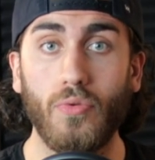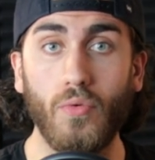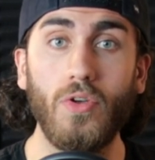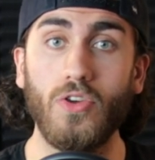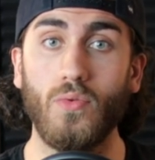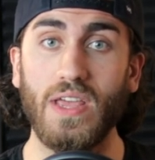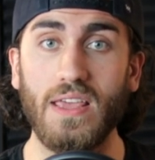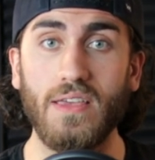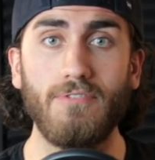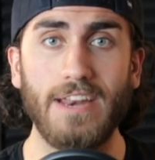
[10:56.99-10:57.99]
through you
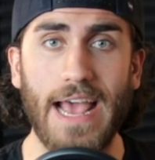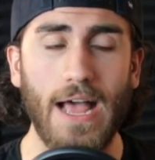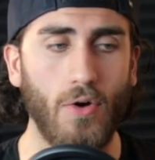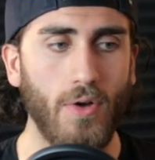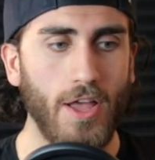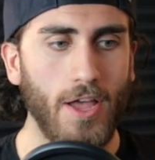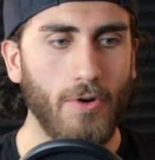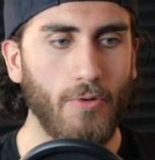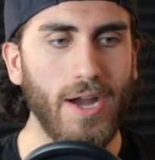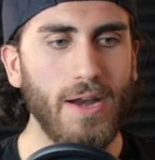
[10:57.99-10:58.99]
even now,
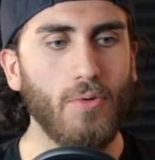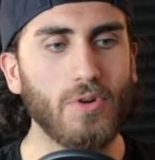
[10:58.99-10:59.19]
right?